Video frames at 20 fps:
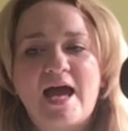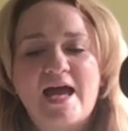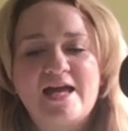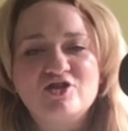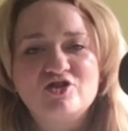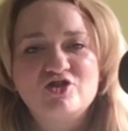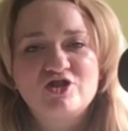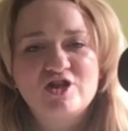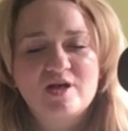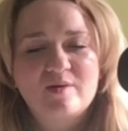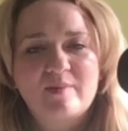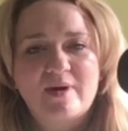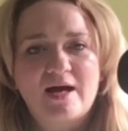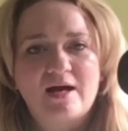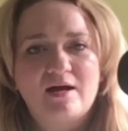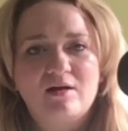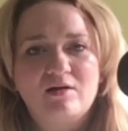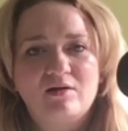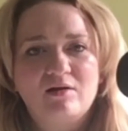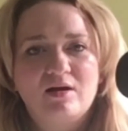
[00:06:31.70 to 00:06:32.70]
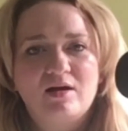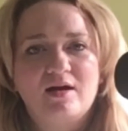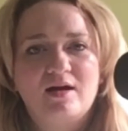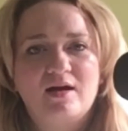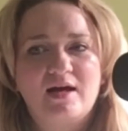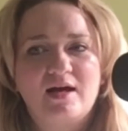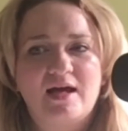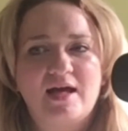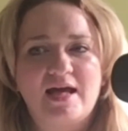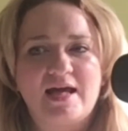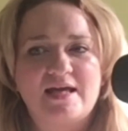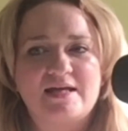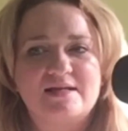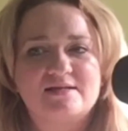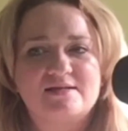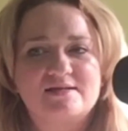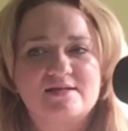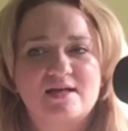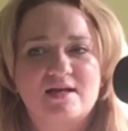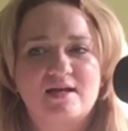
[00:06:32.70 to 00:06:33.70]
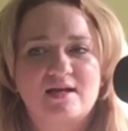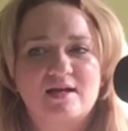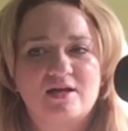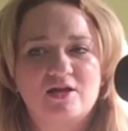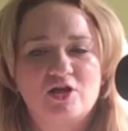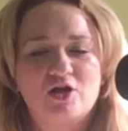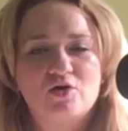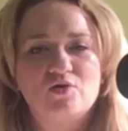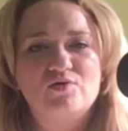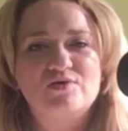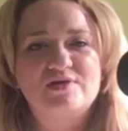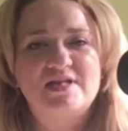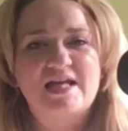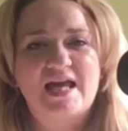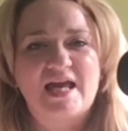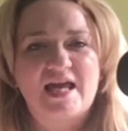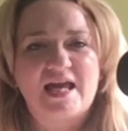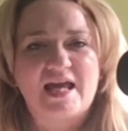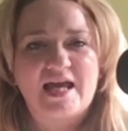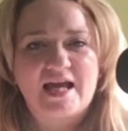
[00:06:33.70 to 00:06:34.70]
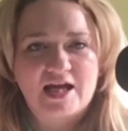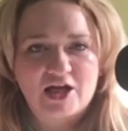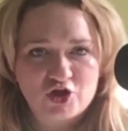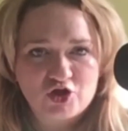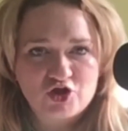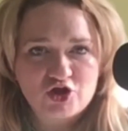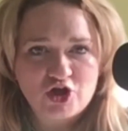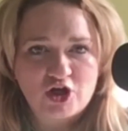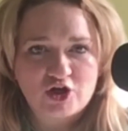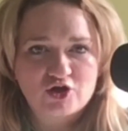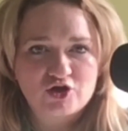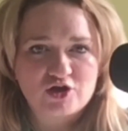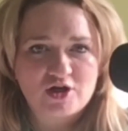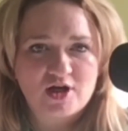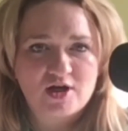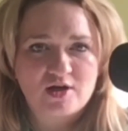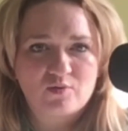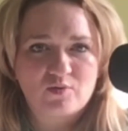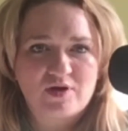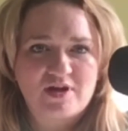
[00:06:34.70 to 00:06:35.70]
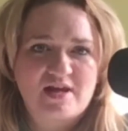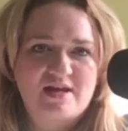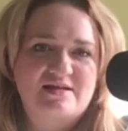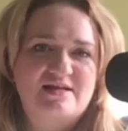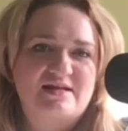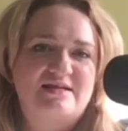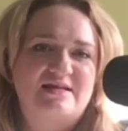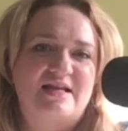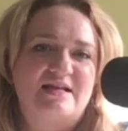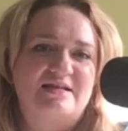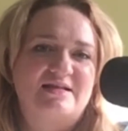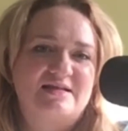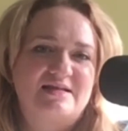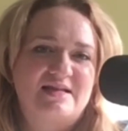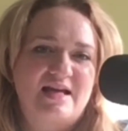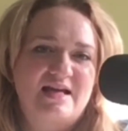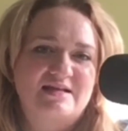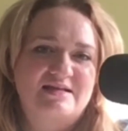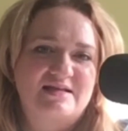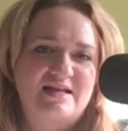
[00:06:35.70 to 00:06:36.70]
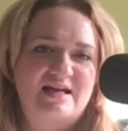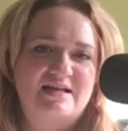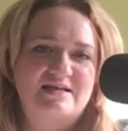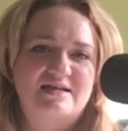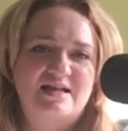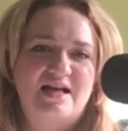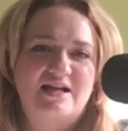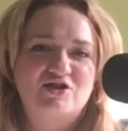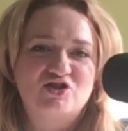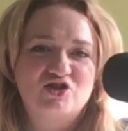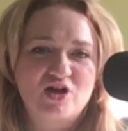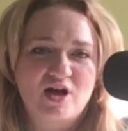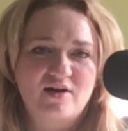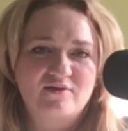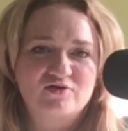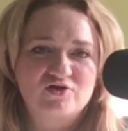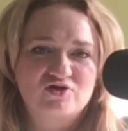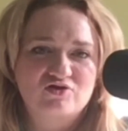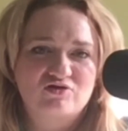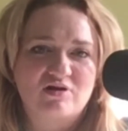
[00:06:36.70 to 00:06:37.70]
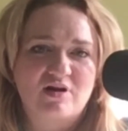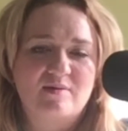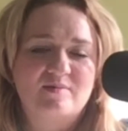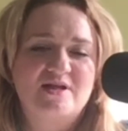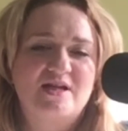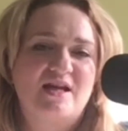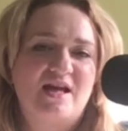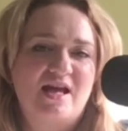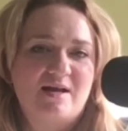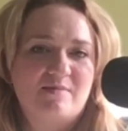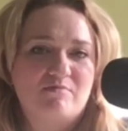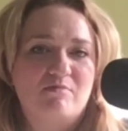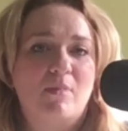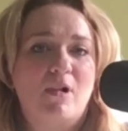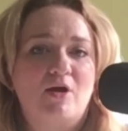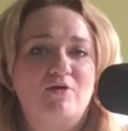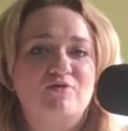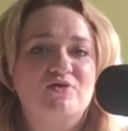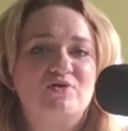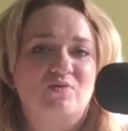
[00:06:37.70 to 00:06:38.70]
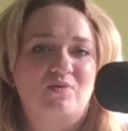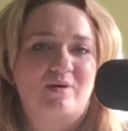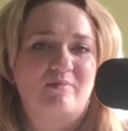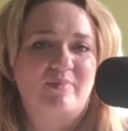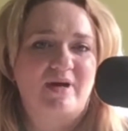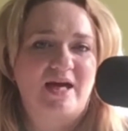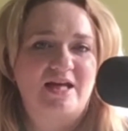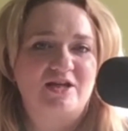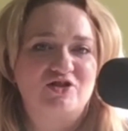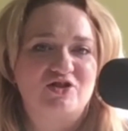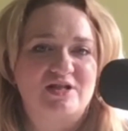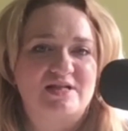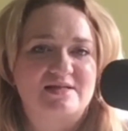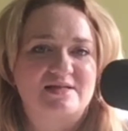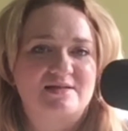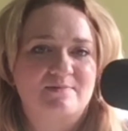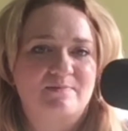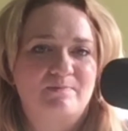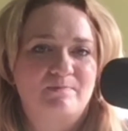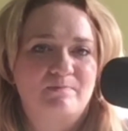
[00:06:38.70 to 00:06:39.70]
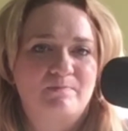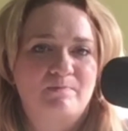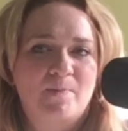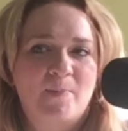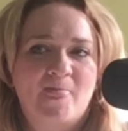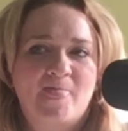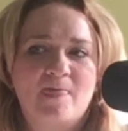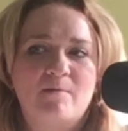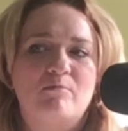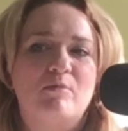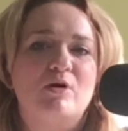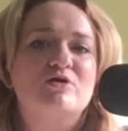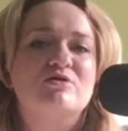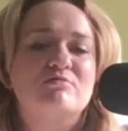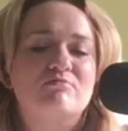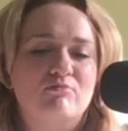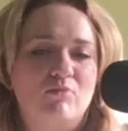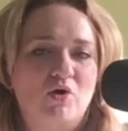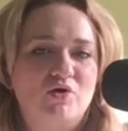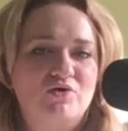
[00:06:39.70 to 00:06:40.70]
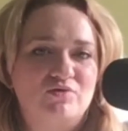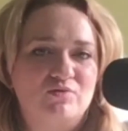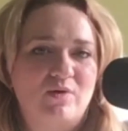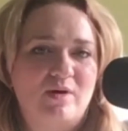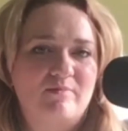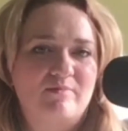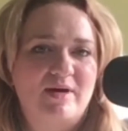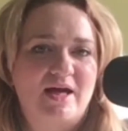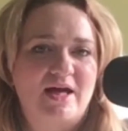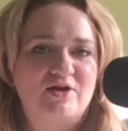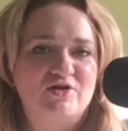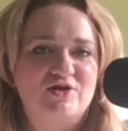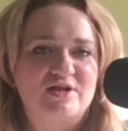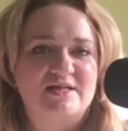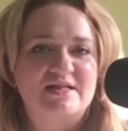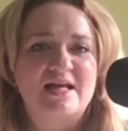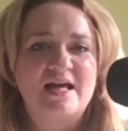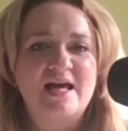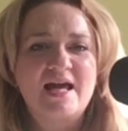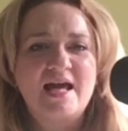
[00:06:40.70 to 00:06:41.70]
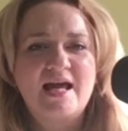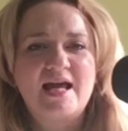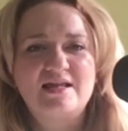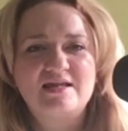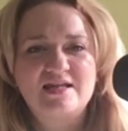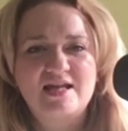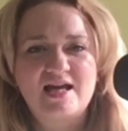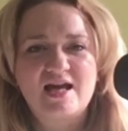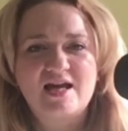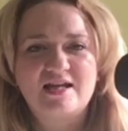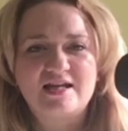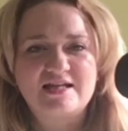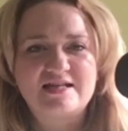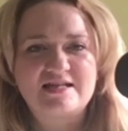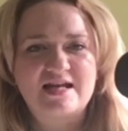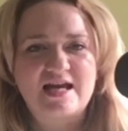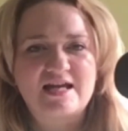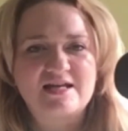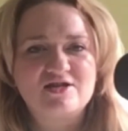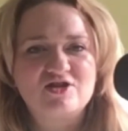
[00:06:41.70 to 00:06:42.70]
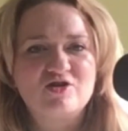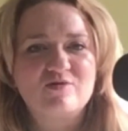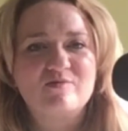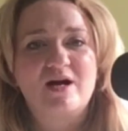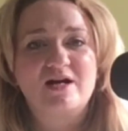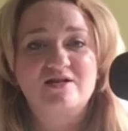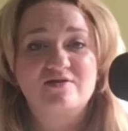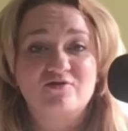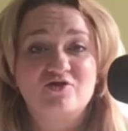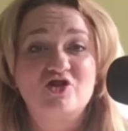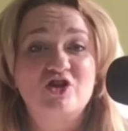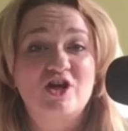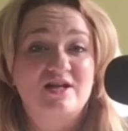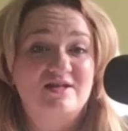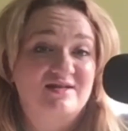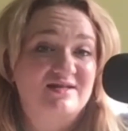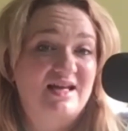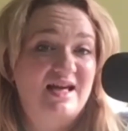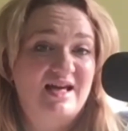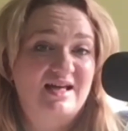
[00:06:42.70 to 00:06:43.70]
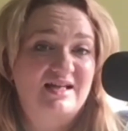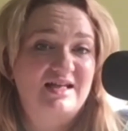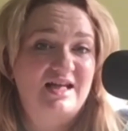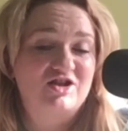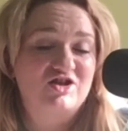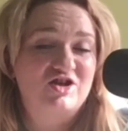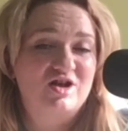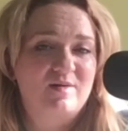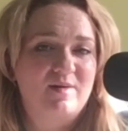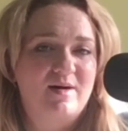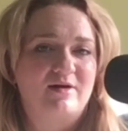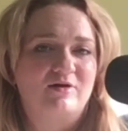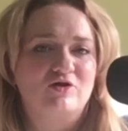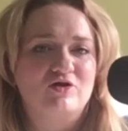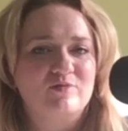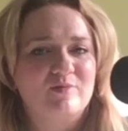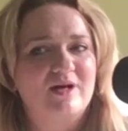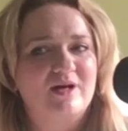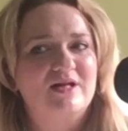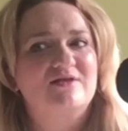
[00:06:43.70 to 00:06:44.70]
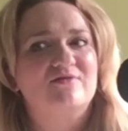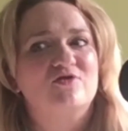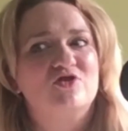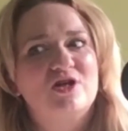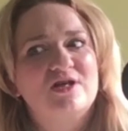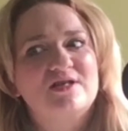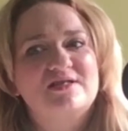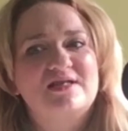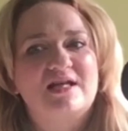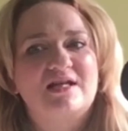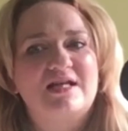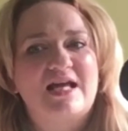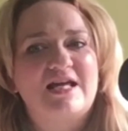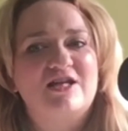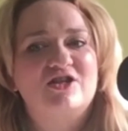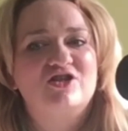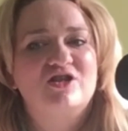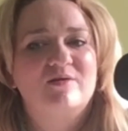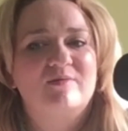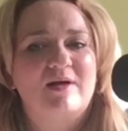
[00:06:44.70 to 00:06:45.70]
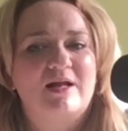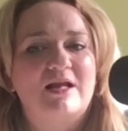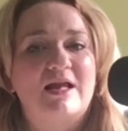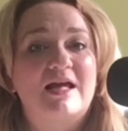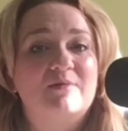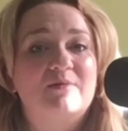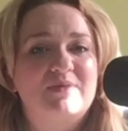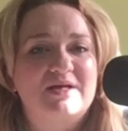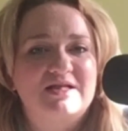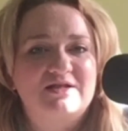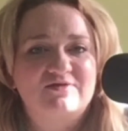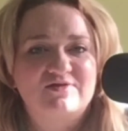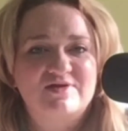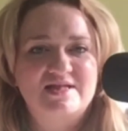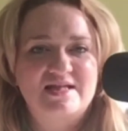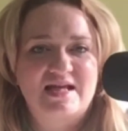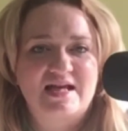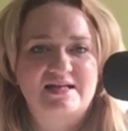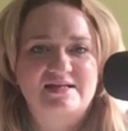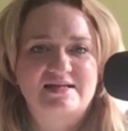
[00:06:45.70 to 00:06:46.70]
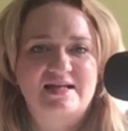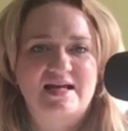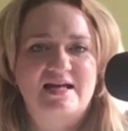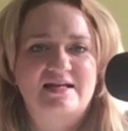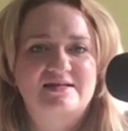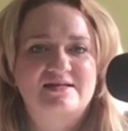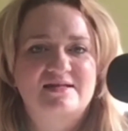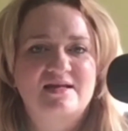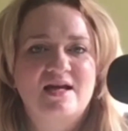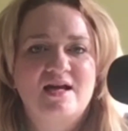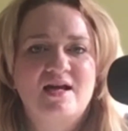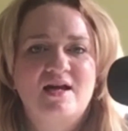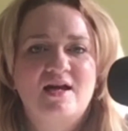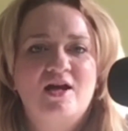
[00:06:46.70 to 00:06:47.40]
HTML is used in conjunction with, as I said, CSS and JavaScript in most web pages, most modern web pages. In the early days, you might have just had HTML, you might have just had HTML and a bit of CSS.